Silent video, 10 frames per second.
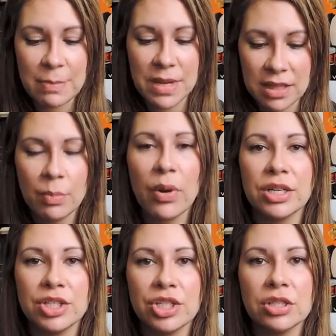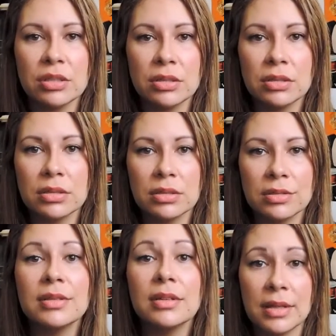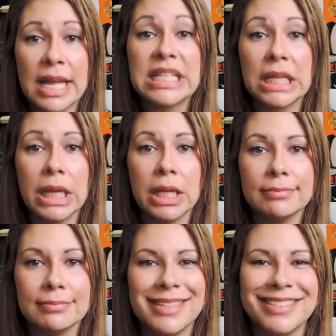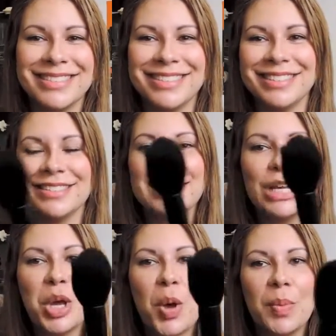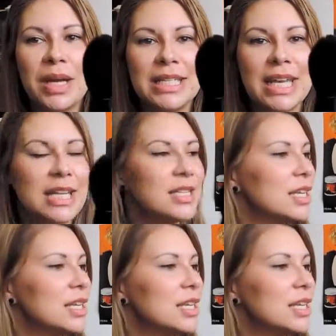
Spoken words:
deep in the brush. It's clean. But yeah,